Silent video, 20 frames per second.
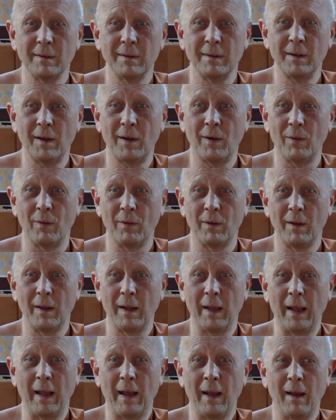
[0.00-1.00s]
No.
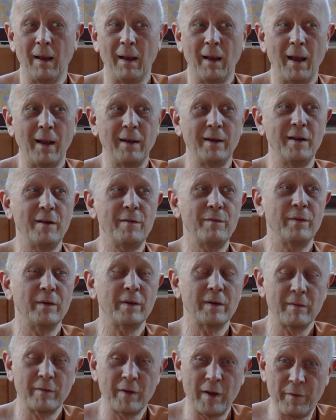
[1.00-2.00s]
And if
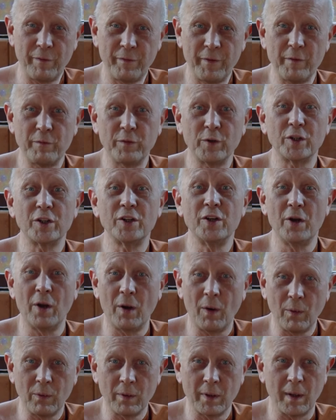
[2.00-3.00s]
If we would
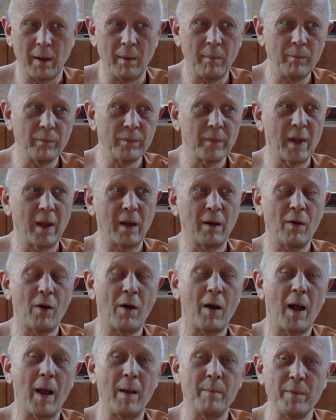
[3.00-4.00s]
know them, you know,
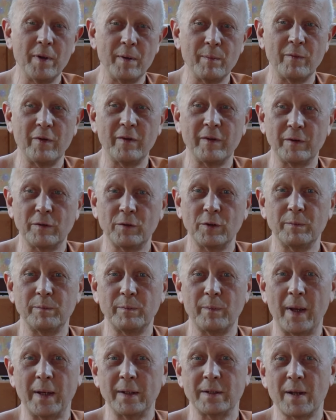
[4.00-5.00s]
I mean, we could
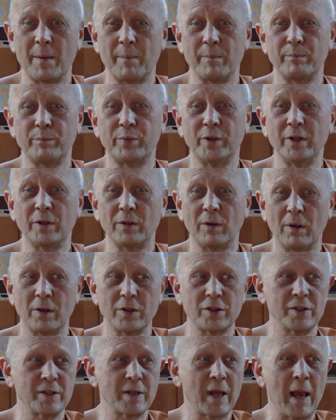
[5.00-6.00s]
make some
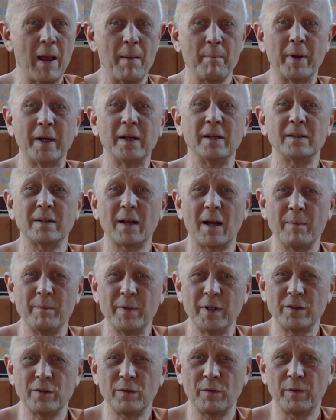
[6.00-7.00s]
precautions, but it's
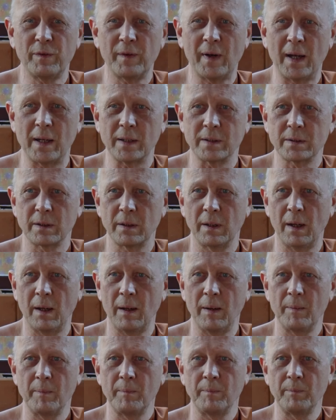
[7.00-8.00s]
coming too fast. Yeah?